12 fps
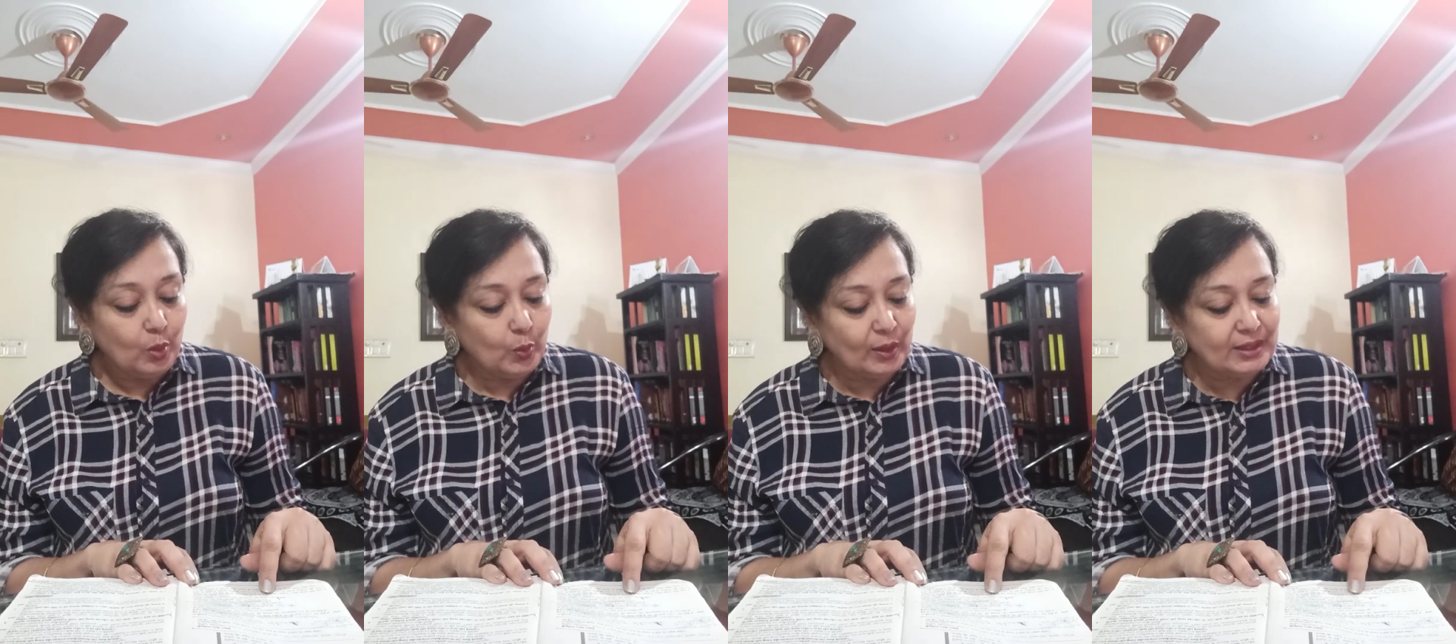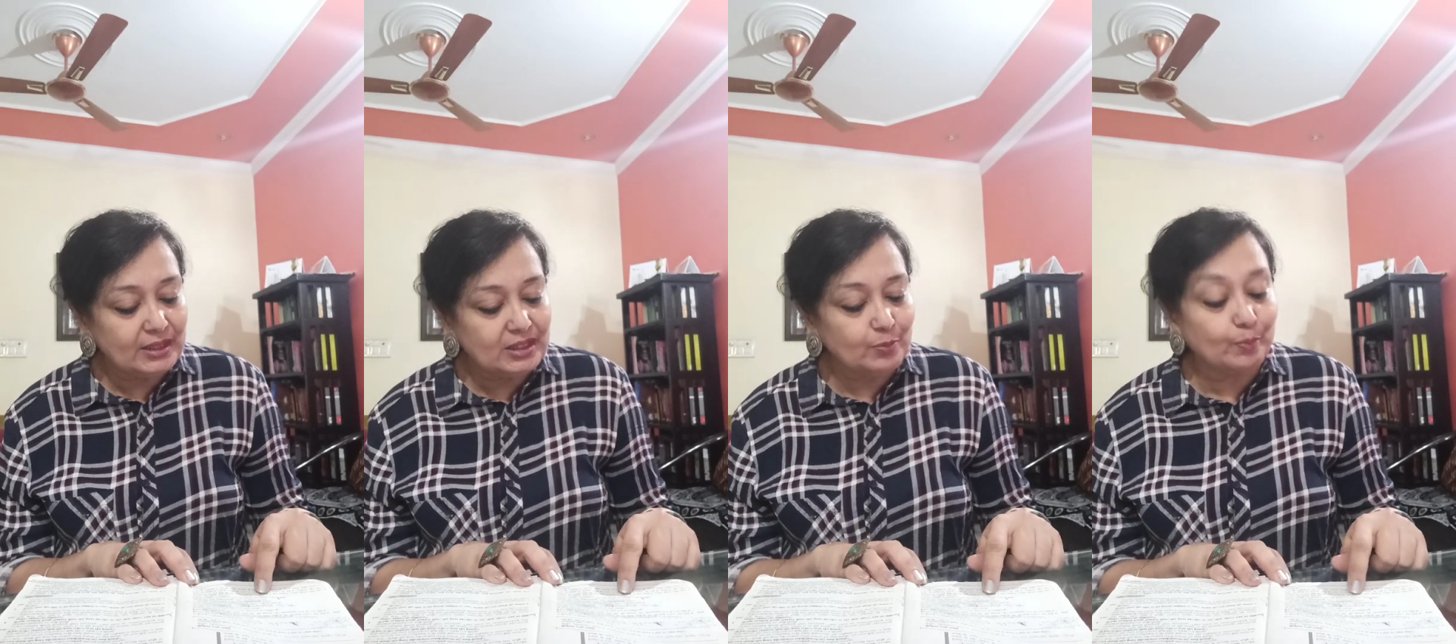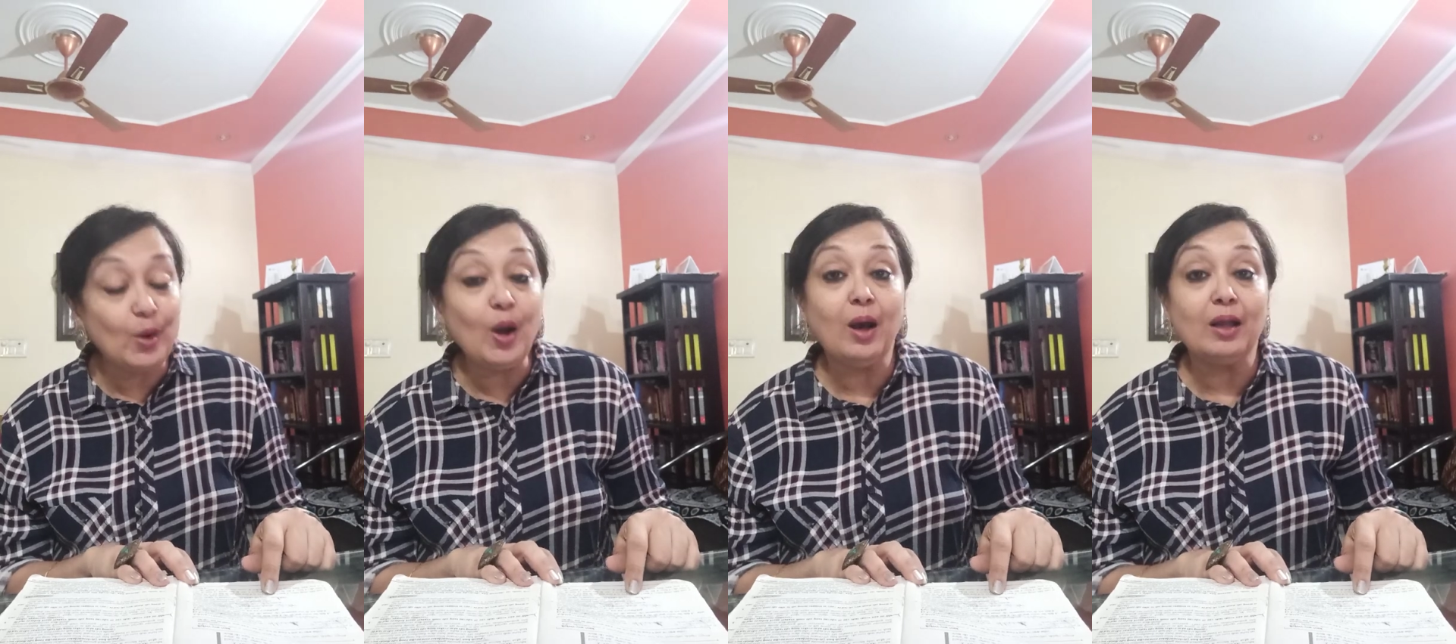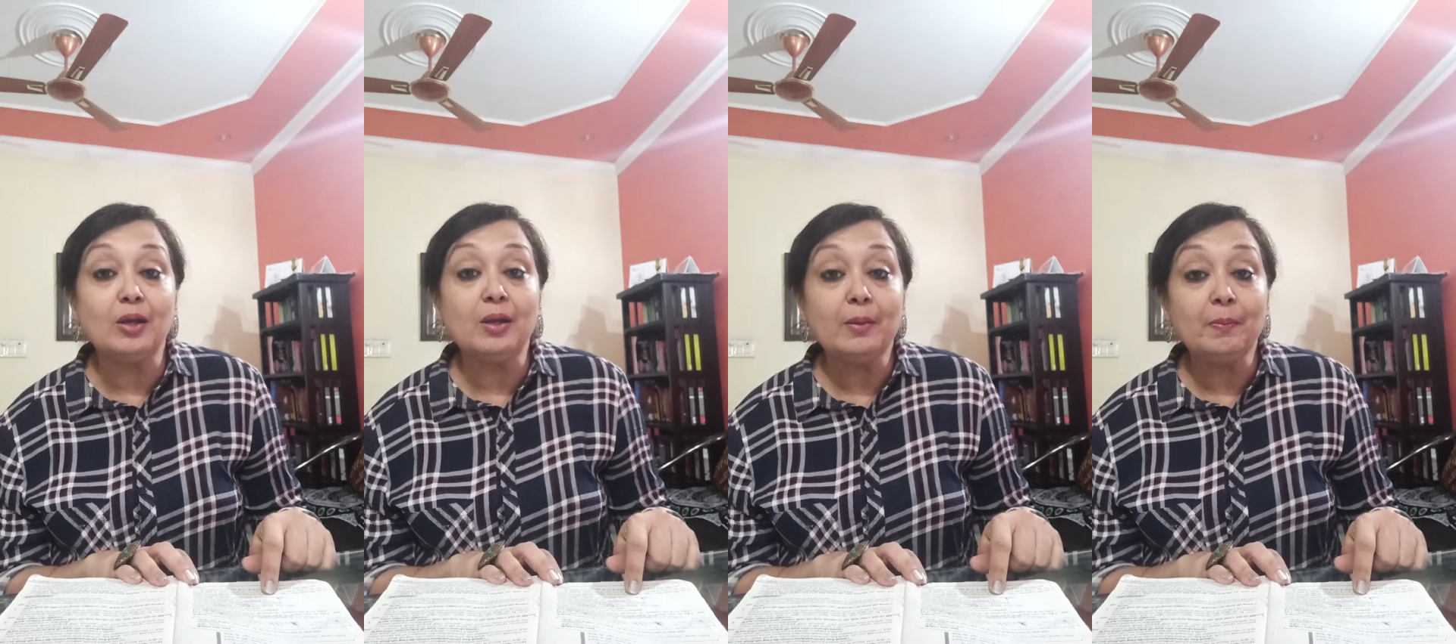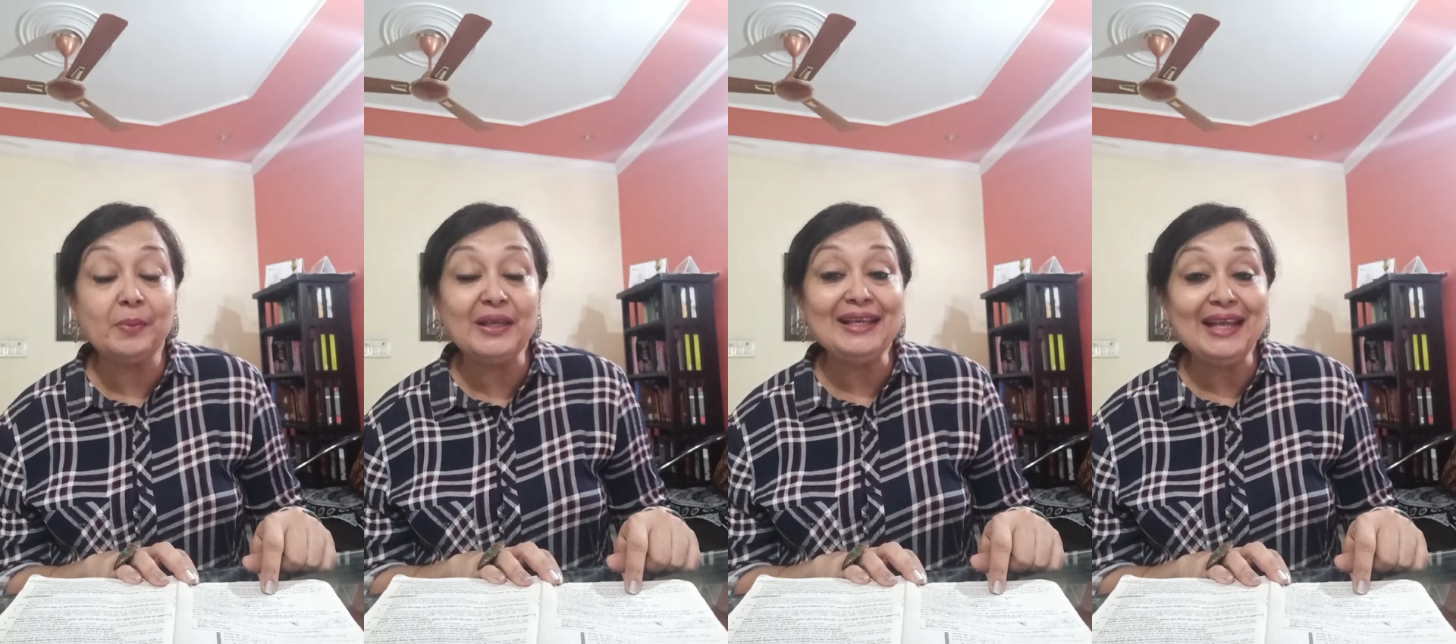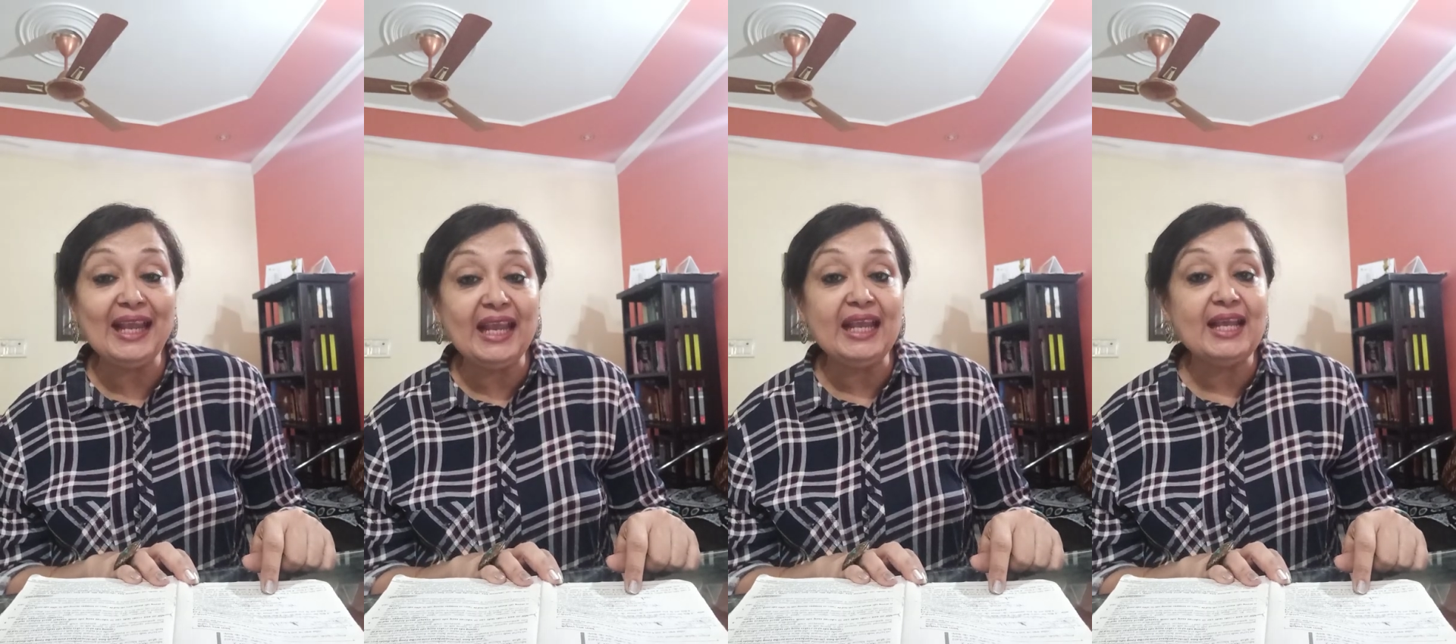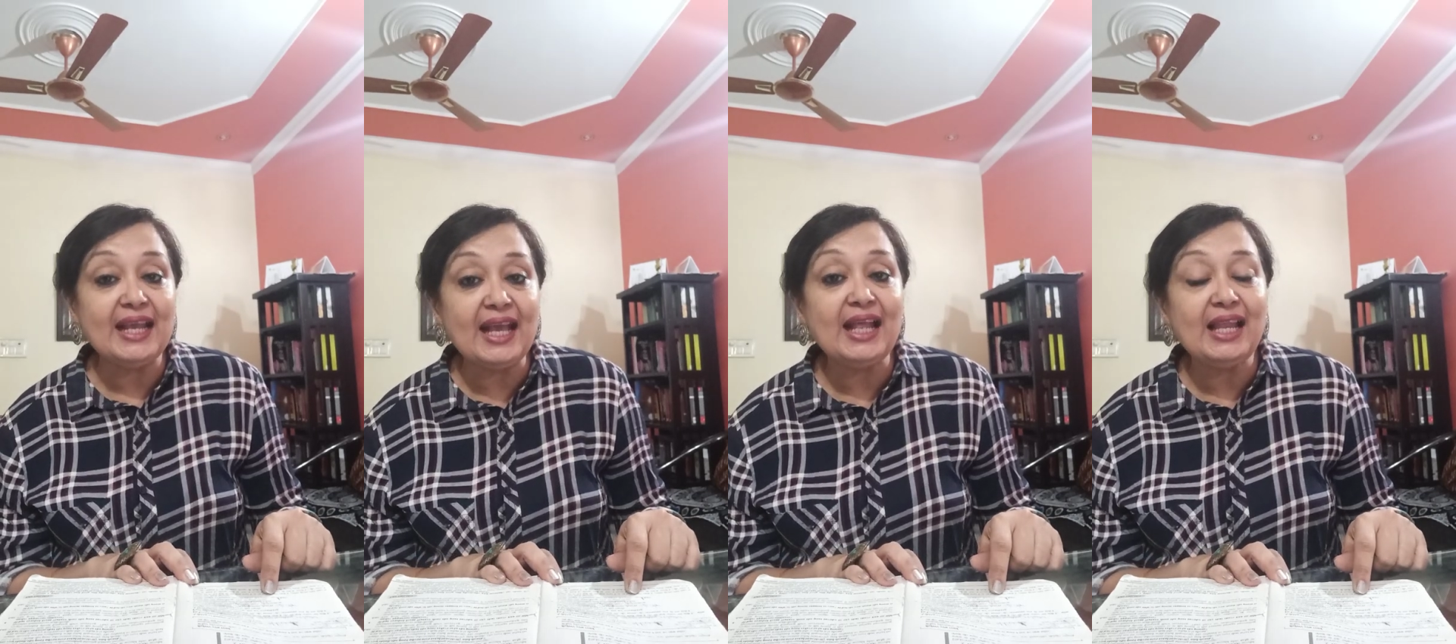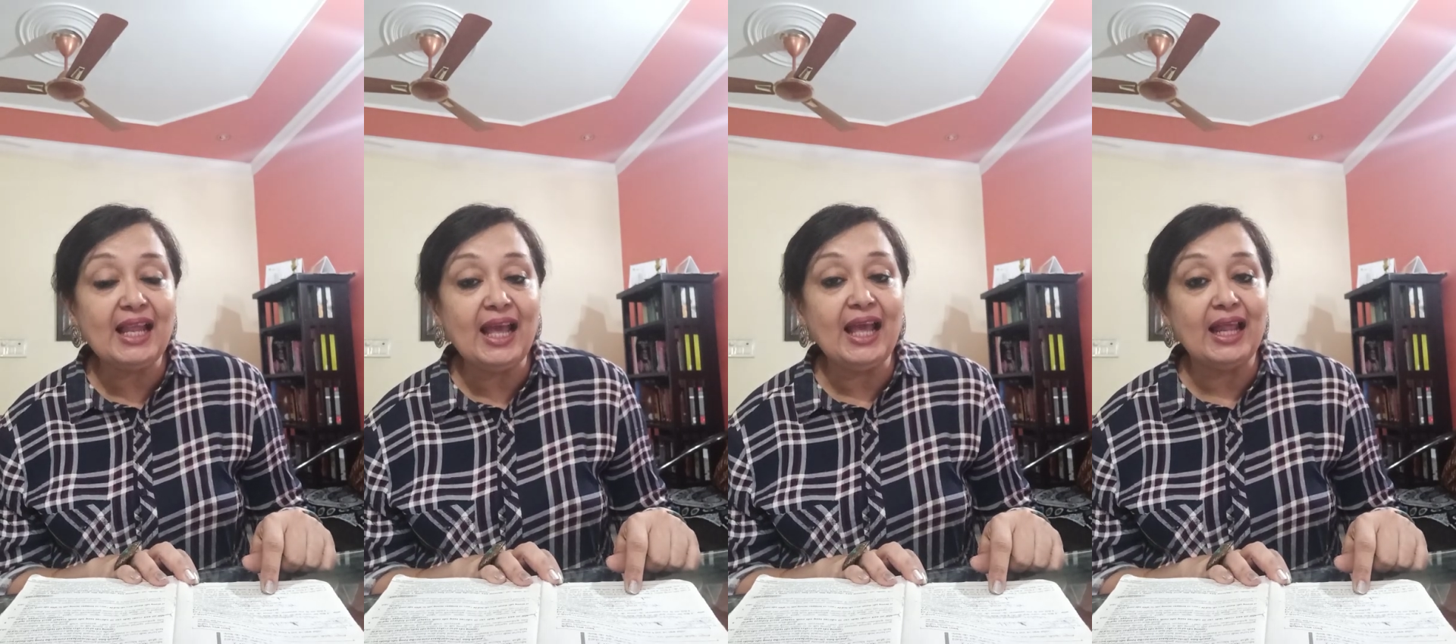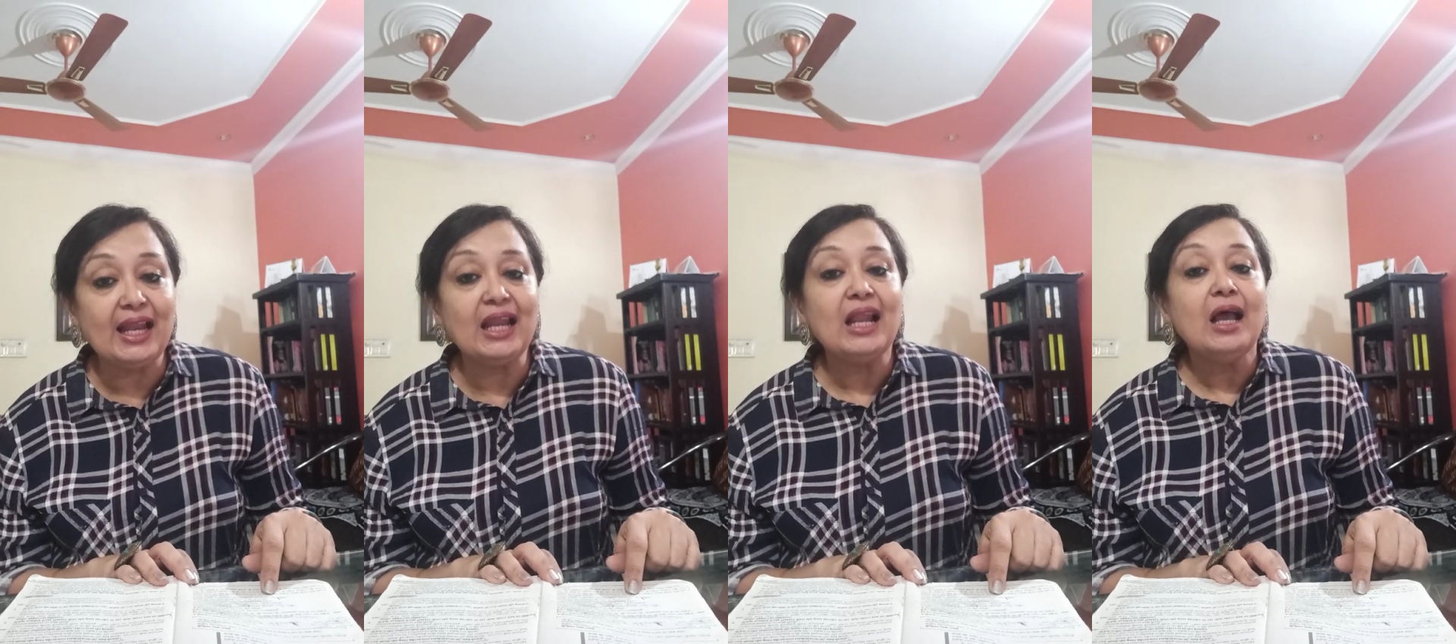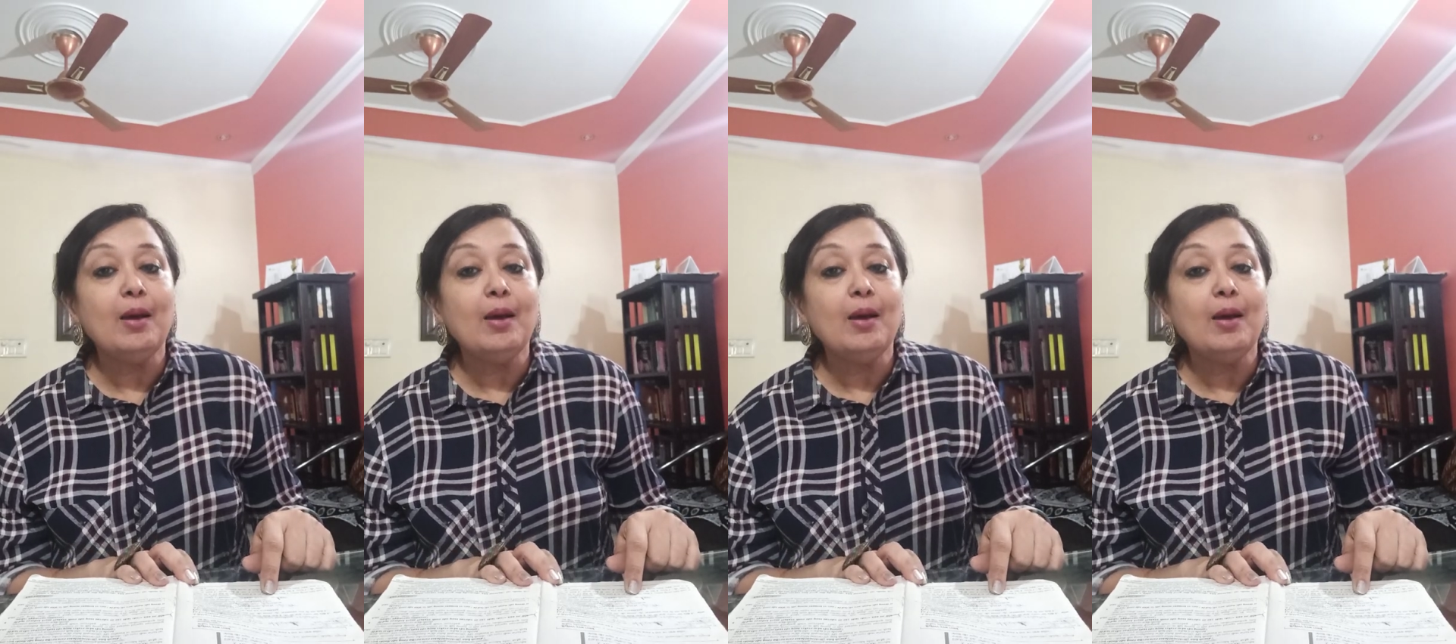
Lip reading: What is pall? P-A-L-L.